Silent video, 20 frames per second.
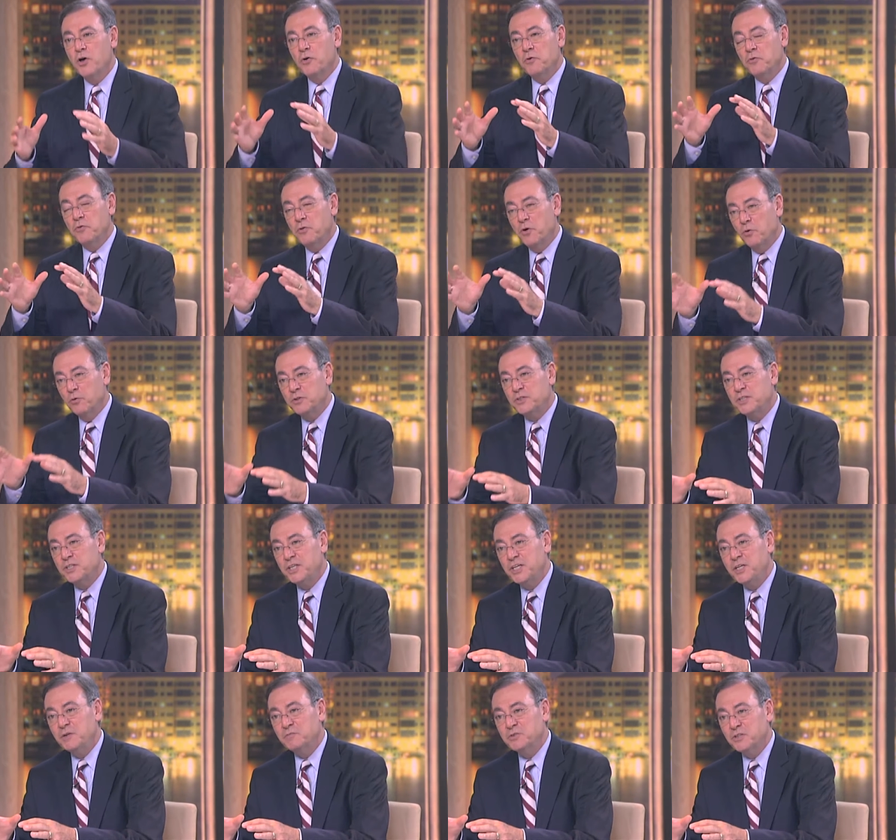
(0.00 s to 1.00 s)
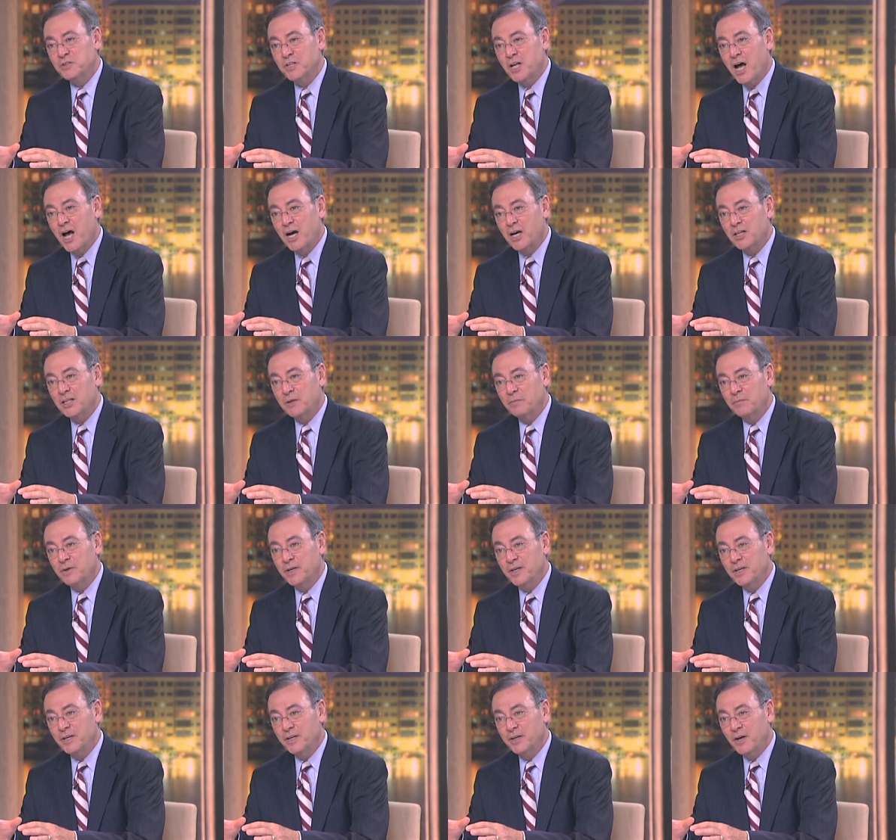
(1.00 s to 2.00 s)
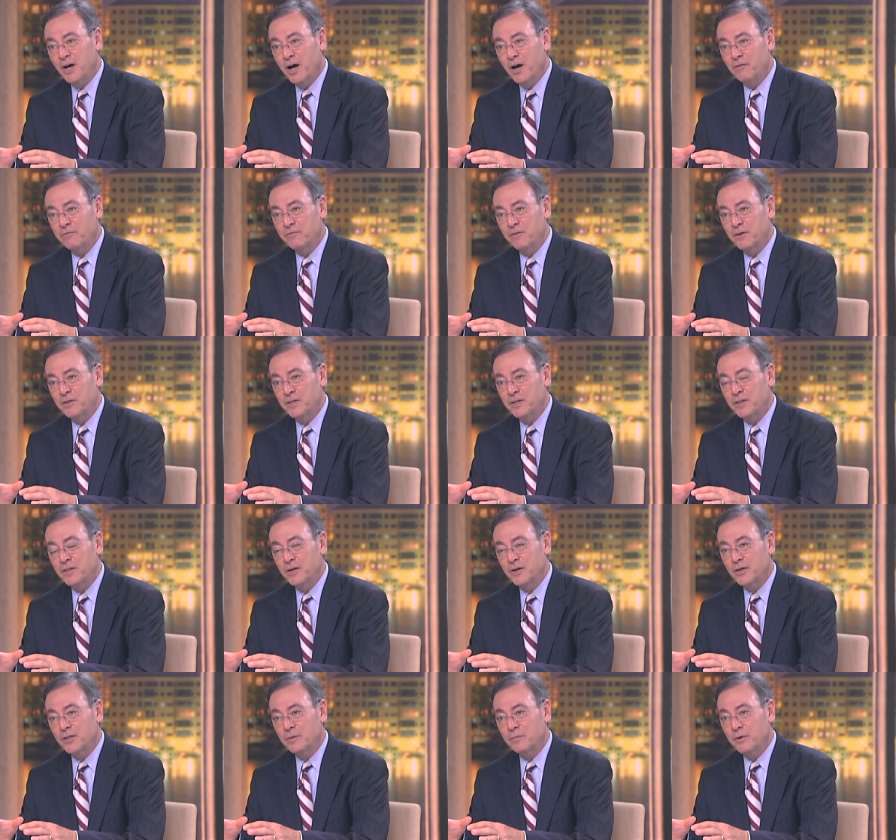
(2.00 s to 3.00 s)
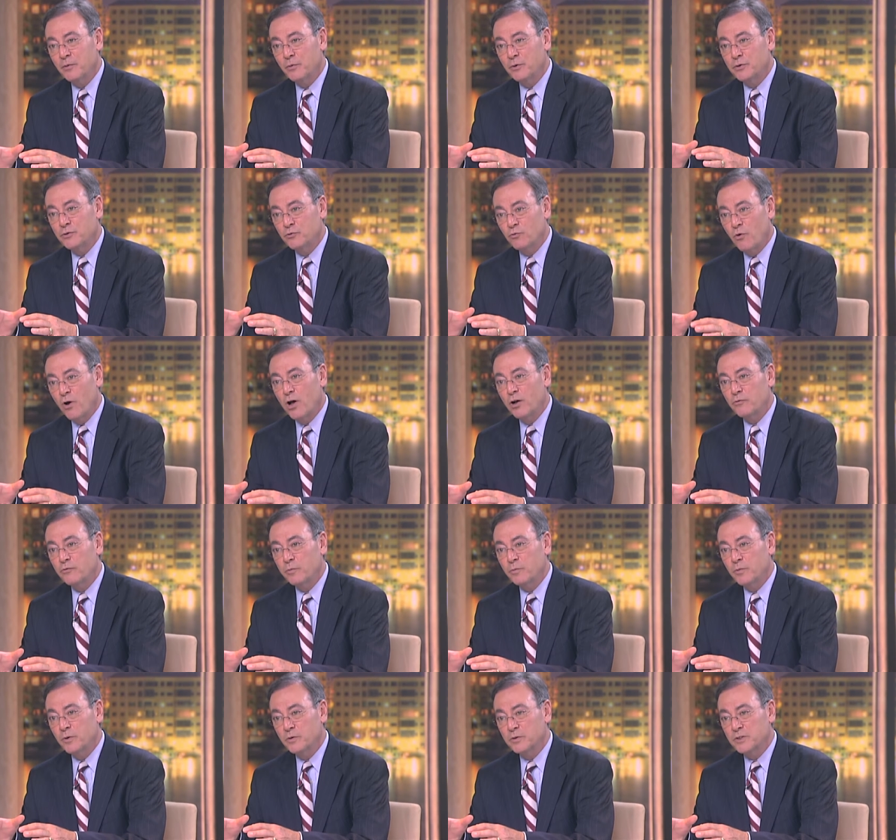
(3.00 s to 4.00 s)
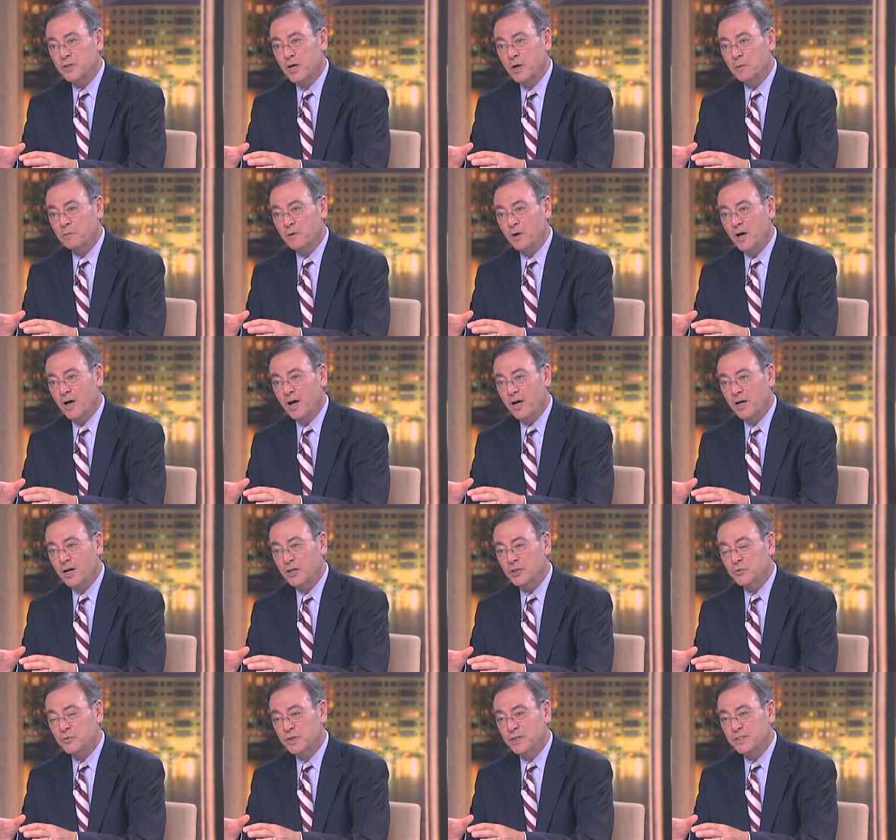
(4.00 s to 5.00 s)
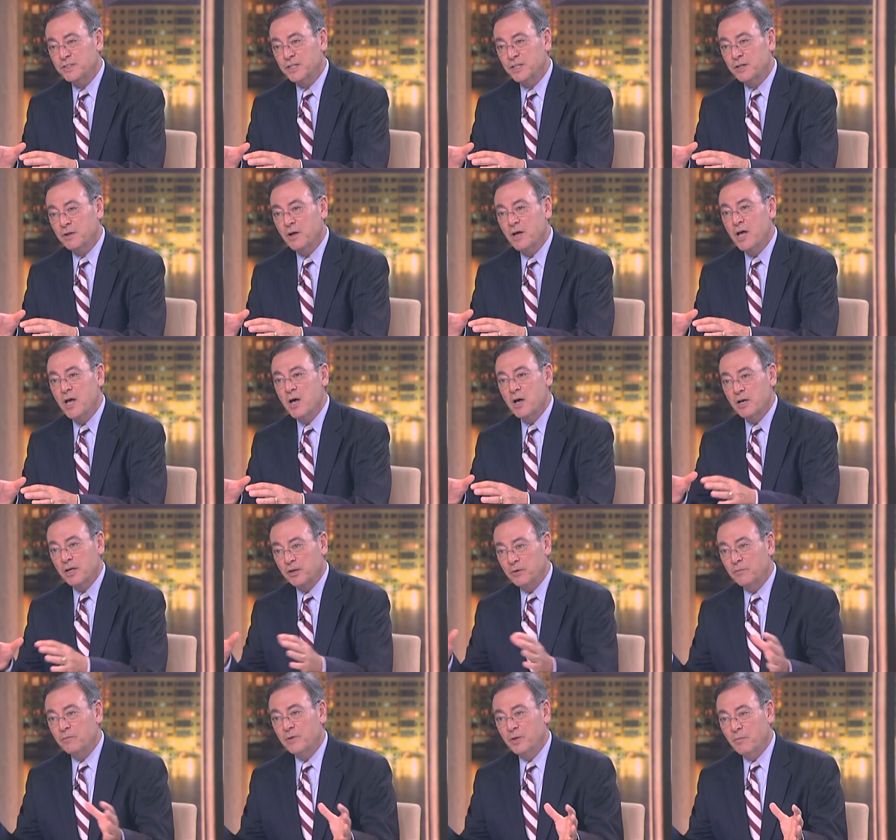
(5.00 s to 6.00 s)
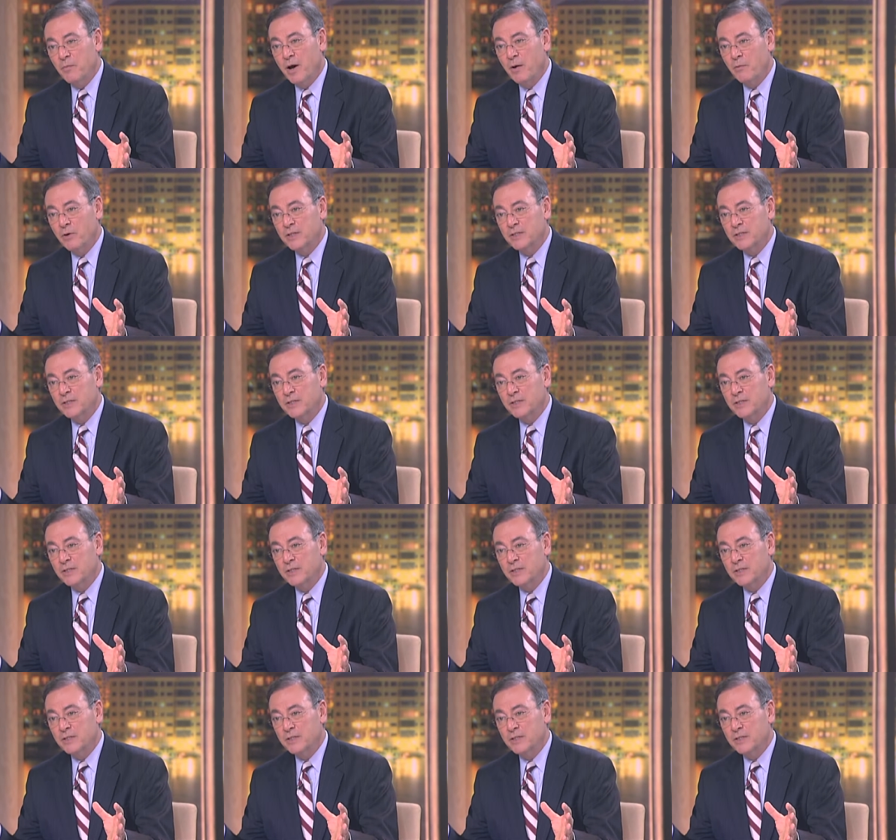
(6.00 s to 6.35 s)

those teams are not going to be uh, funded. They're going to be withdrawn from those uh, countries. And you, you, you might want to